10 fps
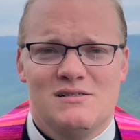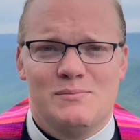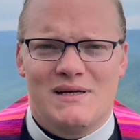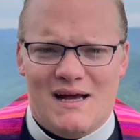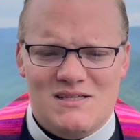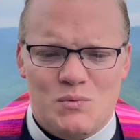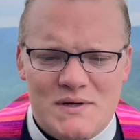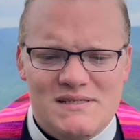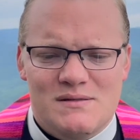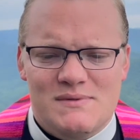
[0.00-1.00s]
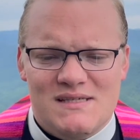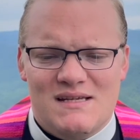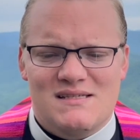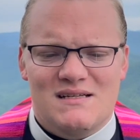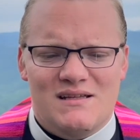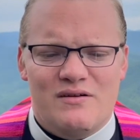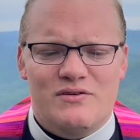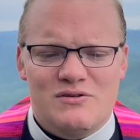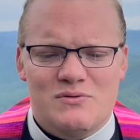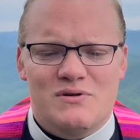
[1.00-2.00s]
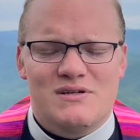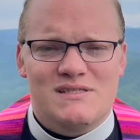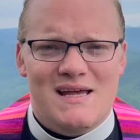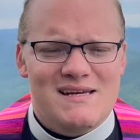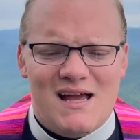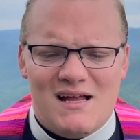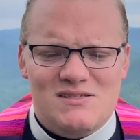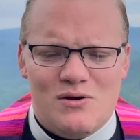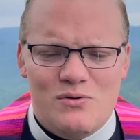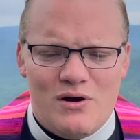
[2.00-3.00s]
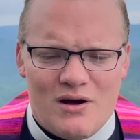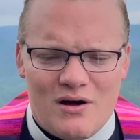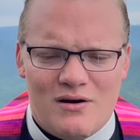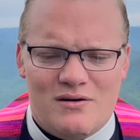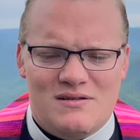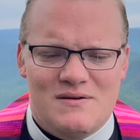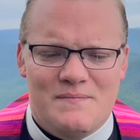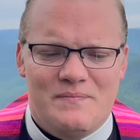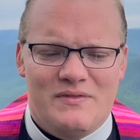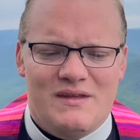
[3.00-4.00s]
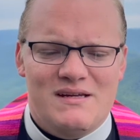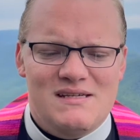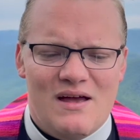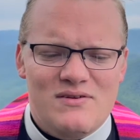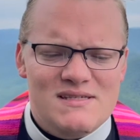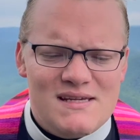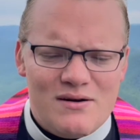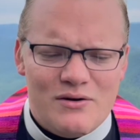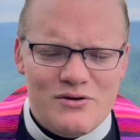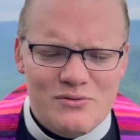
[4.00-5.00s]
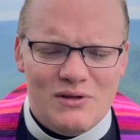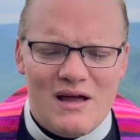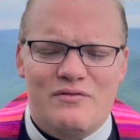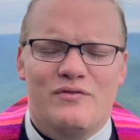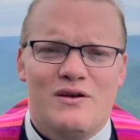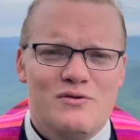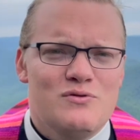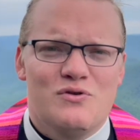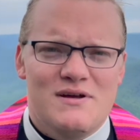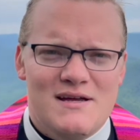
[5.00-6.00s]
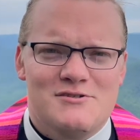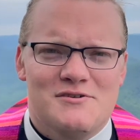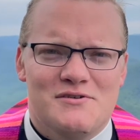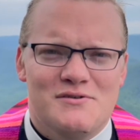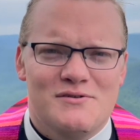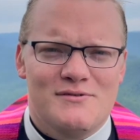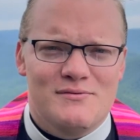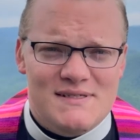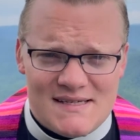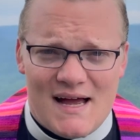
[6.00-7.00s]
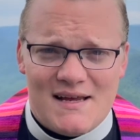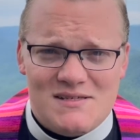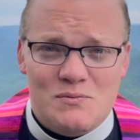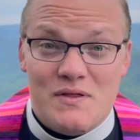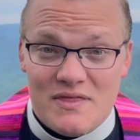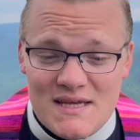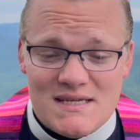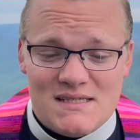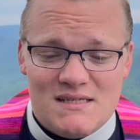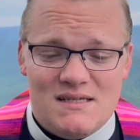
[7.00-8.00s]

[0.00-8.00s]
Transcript: But God's wisdom says that love endures and God's own heart that is heaven set on new life and new creation resides with these.